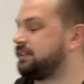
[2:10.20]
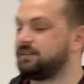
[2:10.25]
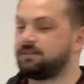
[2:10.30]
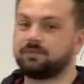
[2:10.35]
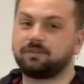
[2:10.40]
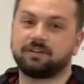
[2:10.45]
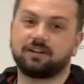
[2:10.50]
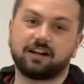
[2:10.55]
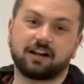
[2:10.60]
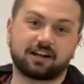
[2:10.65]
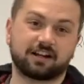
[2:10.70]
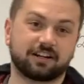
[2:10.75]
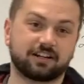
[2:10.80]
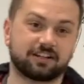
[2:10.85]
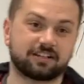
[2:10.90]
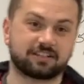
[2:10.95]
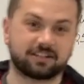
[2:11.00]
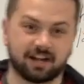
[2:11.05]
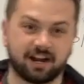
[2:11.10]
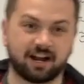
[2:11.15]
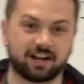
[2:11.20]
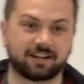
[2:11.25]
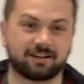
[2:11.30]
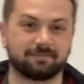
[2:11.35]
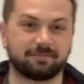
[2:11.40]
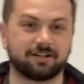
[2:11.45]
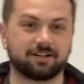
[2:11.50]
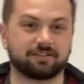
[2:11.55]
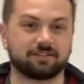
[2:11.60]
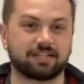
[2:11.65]
we're not going to talk
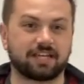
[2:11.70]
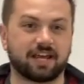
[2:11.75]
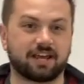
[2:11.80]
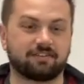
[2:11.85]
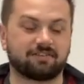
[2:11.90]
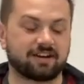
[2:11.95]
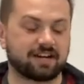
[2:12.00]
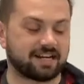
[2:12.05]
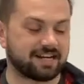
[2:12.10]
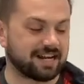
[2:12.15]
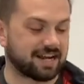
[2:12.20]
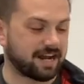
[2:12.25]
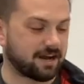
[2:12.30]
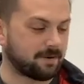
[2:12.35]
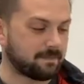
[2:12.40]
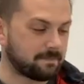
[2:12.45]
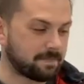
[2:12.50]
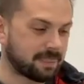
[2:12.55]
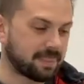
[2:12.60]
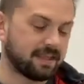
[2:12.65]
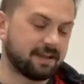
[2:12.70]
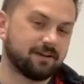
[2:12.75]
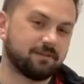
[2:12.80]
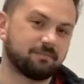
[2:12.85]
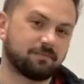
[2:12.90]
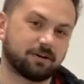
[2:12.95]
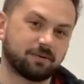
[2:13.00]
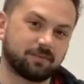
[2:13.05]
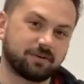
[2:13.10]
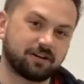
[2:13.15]
about that right now.
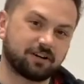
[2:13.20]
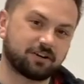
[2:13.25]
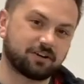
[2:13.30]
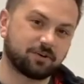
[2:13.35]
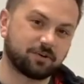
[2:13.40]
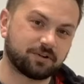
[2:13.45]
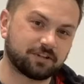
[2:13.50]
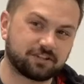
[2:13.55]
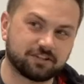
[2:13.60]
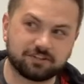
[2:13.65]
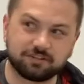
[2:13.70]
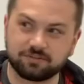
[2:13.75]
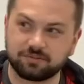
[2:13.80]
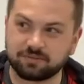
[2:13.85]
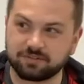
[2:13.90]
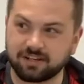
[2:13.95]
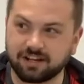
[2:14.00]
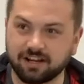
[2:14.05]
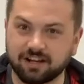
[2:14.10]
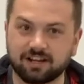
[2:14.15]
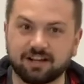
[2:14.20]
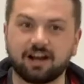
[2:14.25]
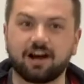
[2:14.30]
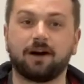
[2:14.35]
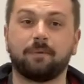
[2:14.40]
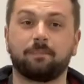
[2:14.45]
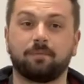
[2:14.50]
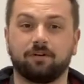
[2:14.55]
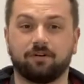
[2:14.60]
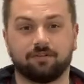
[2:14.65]
But we are going to do a
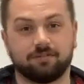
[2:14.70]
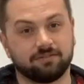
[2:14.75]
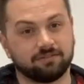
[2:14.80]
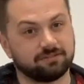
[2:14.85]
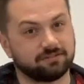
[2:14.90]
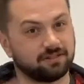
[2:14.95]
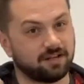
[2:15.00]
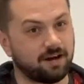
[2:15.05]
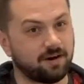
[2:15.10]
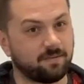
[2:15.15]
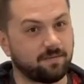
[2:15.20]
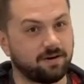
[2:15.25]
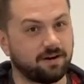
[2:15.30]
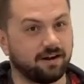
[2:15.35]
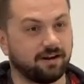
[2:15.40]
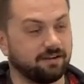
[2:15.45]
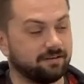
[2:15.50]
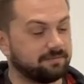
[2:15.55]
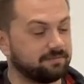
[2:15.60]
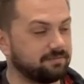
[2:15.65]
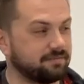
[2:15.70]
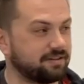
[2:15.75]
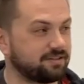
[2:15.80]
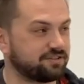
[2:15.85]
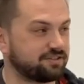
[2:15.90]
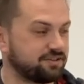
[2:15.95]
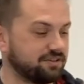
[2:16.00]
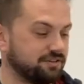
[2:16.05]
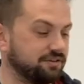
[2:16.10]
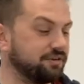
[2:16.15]
couple, not 1, but
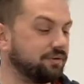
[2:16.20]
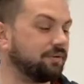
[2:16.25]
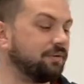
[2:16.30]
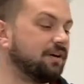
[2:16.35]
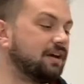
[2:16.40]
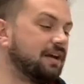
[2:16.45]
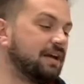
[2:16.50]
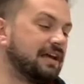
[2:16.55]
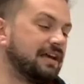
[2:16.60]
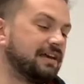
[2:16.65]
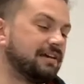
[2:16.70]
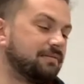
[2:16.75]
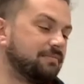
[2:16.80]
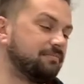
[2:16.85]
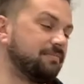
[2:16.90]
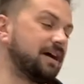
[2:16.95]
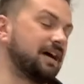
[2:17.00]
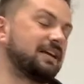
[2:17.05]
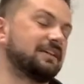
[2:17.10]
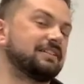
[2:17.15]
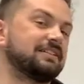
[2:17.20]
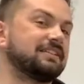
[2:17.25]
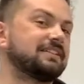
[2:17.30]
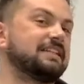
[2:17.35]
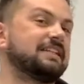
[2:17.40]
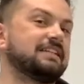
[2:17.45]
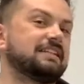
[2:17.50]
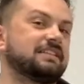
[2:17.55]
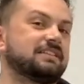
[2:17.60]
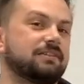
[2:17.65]
2
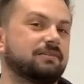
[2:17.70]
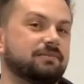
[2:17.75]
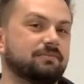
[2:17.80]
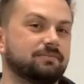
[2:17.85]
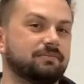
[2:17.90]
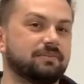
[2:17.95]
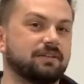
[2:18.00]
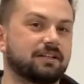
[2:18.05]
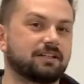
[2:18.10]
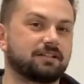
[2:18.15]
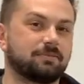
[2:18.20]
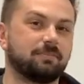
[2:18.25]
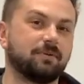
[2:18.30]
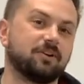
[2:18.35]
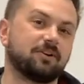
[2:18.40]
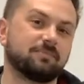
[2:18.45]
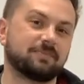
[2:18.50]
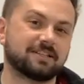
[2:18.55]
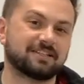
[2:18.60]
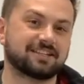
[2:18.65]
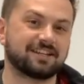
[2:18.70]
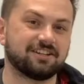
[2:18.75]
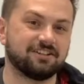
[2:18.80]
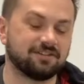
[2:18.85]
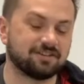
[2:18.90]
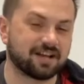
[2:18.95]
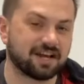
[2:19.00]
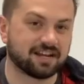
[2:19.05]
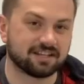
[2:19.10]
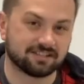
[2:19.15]
magnetism experiments that
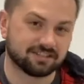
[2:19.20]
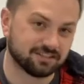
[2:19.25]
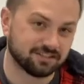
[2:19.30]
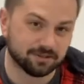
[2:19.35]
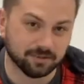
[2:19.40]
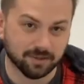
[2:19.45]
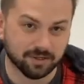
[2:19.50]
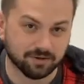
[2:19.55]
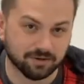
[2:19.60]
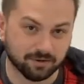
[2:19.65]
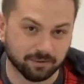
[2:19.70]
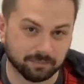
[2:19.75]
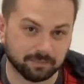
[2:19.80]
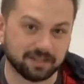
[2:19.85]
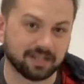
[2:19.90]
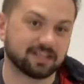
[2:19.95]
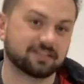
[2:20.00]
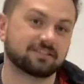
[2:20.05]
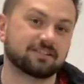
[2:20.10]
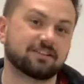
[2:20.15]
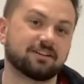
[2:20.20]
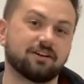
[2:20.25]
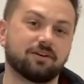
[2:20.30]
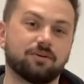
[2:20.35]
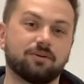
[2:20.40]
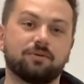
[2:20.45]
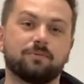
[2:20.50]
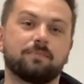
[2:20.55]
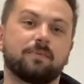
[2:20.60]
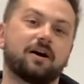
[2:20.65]
you guys can do at home. That's the
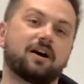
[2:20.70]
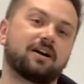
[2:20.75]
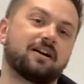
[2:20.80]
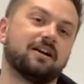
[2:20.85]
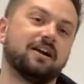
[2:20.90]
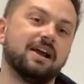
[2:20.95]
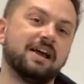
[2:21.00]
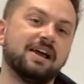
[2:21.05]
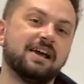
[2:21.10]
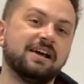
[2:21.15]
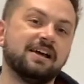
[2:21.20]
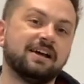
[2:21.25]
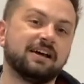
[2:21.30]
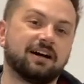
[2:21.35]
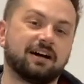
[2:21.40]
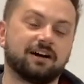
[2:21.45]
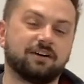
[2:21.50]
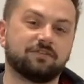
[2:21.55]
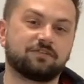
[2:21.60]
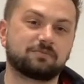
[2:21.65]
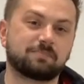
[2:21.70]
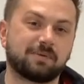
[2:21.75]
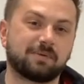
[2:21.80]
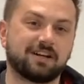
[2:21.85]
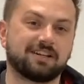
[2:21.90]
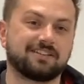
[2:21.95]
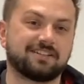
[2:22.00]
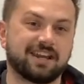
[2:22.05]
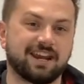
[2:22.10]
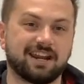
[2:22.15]
whole part of
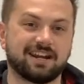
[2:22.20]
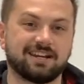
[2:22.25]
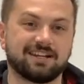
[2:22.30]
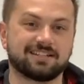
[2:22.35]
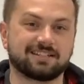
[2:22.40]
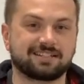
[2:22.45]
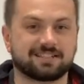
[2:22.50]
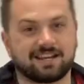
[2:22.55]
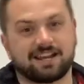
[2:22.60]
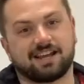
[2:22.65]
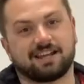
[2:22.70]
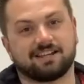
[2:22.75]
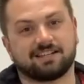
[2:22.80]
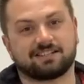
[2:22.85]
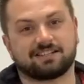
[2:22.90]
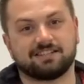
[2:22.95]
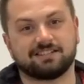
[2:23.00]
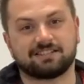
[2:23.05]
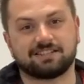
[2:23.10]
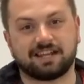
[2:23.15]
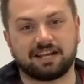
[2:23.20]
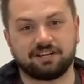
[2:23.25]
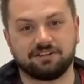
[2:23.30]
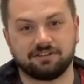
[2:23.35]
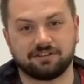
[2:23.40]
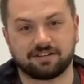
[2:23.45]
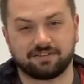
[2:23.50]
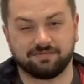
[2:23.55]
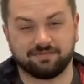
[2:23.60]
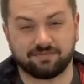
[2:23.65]
spontaneous science, is that you
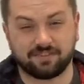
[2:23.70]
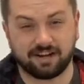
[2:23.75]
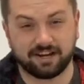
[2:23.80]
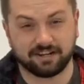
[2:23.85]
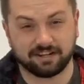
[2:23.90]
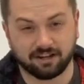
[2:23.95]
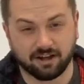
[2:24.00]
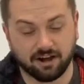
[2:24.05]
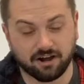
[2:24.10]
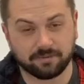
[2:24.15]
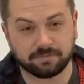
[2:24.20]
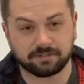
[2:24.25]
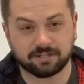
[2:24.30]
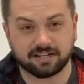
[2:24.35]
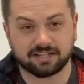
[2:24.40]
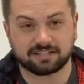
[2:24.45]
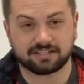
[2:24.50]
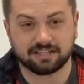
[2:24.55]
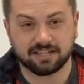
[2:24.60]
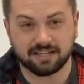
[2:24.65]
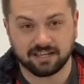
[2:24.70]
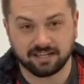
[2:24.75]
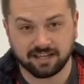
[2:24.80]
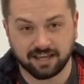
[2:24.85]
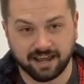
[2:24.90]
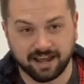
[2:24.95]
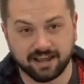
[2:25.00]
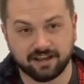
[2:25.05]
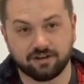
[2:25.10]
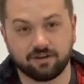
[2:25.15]
can find objects
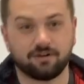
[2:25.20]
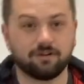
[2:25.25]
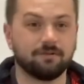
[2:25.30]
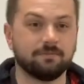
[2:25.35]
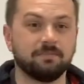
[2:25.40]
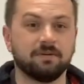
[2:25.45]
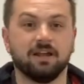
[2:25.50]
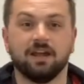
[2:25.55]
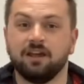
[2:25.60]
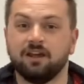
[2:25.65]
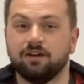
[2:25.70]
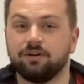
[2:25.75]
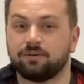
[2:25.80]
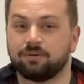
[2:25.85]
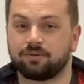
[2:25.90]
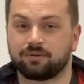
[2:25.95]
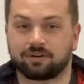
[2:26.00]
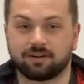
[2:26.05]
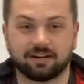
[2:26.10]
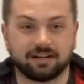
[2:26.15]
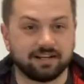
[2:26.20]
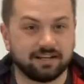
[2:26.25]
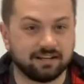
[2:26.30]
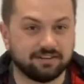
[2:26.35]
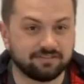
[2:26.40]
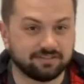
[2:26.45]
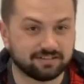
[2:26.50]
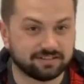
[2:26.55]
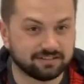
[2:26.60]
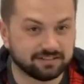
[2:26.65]
at home or
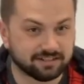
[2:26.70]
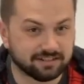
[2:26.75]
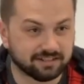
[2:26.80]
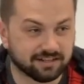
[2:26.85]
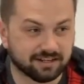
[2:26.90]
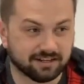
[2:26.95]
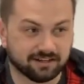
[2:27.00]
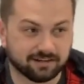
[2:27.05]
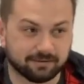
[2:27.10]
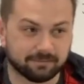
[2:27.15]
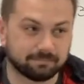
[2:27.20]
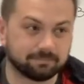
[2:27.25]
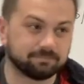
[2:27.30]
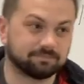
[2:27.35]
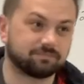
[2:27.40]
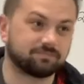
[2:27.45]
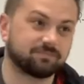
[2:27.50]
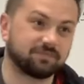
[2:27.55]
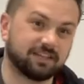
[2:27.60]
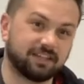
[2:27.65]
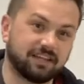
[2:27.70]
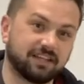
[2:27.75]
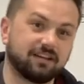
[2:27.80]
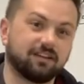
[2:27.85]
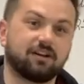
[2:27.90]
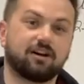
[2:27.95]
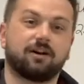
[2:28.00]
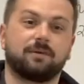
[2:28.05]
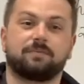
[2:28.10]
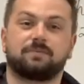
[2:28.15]
even get
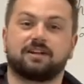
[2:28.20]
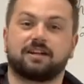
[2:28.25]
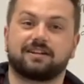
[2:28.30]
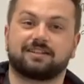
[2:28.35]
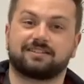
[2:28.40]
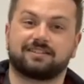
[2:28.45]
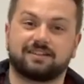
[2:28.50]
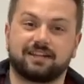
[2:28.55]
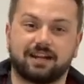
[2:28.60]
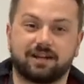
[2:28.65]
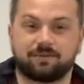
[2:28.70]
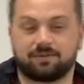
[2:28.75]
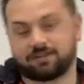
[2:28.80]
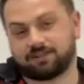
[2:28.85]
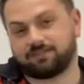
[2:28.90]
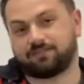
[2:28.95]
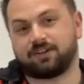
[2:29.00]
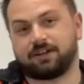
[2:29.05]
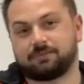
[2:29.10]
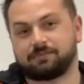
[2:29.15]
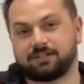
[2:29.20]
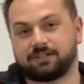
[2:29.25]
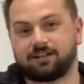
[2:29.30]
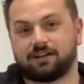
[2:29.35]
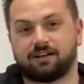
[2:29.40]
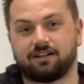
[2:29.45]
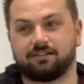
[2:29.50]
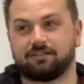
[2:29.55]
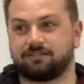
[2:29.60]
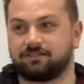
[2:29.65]
objects down at Family
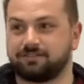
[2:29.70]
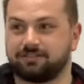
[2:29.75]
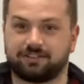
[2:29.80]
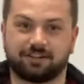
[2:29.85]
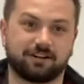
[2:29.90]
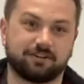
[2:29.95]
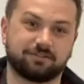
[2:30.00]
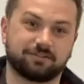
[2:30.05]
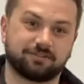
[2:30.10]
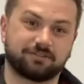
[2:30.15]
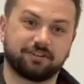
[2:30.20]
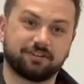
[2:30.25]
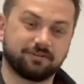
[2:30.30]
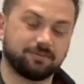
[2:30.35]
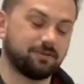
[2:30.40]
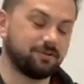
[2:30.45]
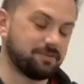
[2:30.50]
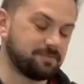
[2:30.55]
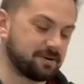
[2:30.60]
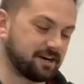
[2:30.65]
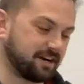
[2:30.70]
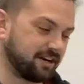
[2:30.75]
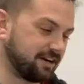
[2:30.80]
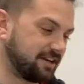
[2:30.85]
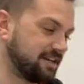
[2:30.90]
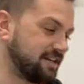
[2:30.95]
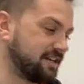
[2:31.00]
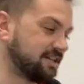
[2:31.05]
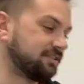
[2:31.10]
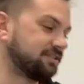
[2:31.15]
Dollar or Dollar Tree or
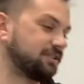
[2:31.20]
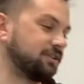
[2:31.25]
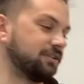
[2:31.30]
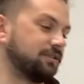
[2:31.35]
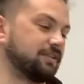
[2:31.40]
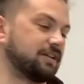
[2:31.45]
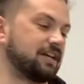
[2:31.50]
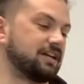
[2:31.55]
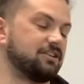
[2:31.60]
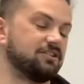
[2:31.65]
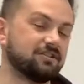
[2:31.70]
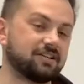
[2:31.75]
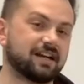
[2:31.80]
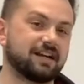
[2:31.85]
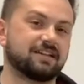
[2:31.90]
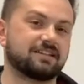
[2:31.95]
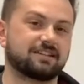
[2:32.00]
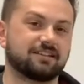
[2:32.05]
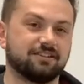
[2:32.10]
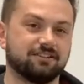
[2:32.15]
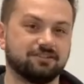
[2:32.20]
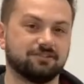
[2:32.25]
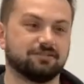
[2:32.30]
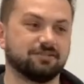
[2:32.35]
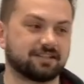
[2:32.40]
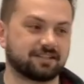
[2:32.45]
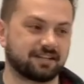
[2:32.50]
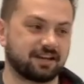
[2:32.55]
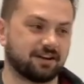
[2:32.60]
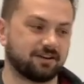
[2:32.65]
Walmart so that you guys can do
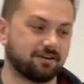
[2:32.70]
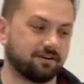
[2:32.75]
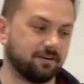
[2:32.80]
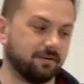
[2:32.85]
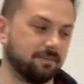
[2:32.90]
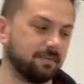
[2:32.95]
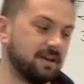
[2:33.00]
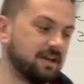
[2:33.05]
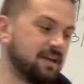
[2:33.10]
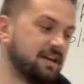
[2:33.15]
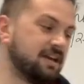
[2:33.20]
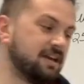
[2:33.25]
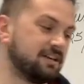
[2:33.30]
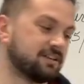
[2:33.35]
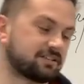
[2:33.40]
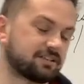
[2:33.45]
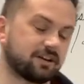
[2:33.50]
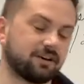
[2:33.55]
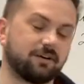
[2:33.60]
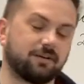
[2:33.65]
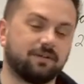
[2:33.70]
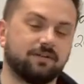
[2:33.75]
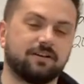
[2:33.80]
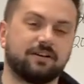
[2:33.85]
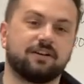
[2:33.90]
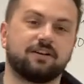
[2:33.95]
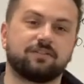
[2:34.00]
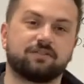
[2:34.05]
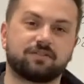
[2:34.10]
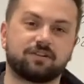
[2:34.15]
this at home. So,
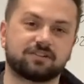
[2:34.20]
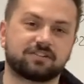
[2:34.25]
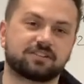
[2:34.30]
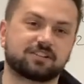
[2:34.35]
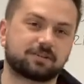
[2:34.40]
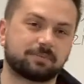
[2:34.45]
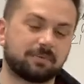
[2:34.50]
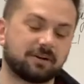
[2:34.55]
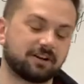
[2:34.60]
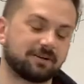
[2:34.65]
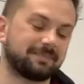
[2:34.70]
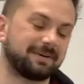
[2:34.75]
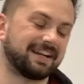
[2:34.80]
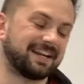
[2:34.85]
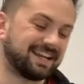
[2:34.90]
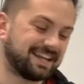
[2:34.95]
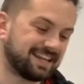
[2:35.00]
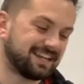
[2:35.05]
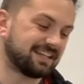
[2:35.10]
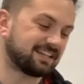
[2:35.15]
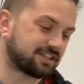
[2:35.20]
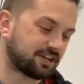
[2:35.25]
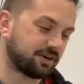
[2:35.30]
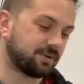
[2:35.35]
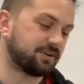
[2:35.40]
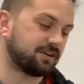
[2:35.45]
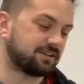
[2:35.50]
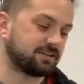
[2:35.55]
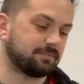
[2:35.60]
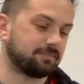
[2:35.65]
first experiment is
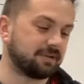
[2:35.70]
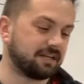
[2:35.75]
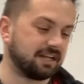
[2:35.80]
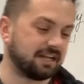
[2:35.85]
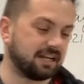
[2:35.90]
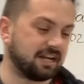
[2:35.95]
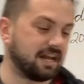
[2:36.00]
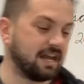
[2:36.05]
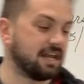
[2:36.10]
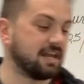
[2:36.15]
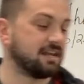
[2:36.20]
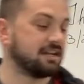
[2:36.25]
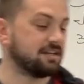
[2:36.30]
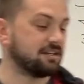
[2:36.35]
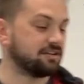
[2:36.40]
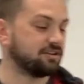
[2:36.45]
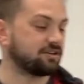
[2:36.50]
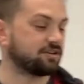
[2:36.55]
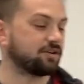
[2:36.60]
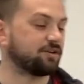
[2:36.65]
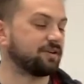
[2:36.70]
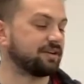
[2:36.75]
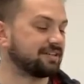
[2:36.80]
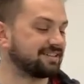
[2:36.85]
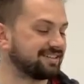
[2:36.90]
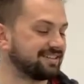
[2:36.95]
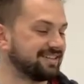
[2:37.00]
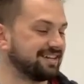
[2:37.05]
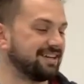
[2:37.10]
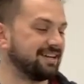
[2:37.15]
going to be, you're going
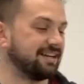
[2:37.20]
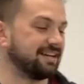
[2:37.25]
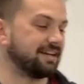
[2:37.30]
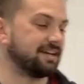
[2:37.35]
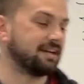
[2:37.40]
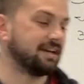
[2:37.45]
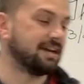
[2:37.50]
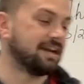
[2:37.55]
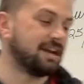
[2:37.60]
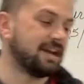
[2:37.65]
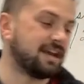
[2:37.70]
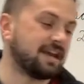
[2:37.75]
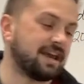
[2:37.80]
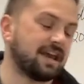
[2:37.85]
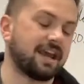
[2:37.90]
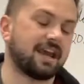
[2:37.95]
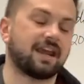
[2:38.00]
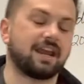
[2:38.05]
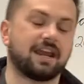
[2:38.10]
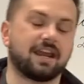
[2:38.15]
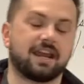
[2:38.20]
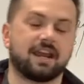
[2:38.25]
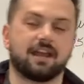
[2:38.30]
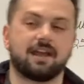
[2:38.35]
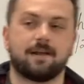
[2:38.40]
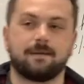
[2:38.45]
to need a